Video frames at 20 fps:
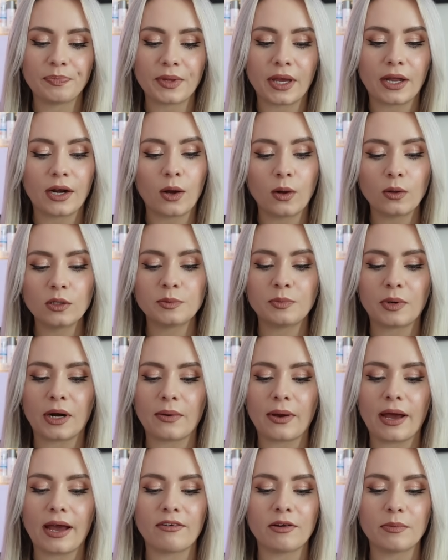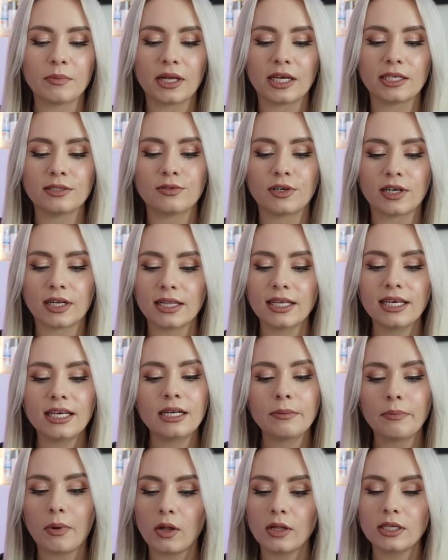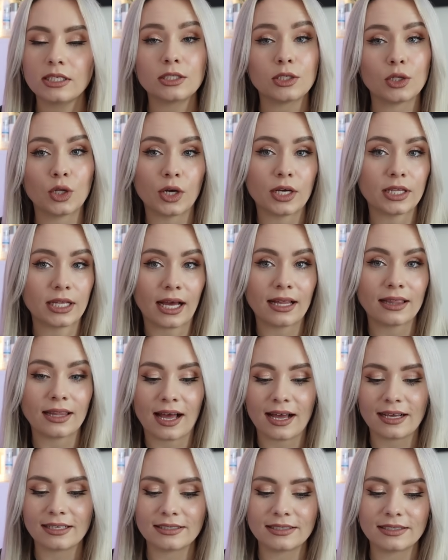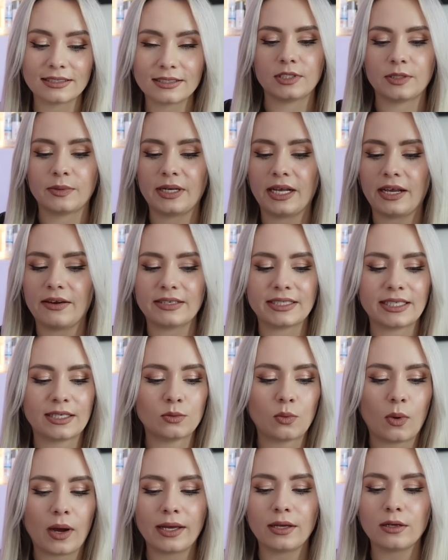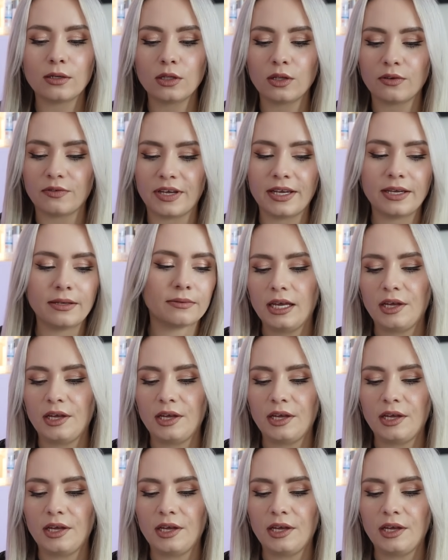and holds brow hair in place for a clean and polished look that lasts. So in here it says why you'll love it.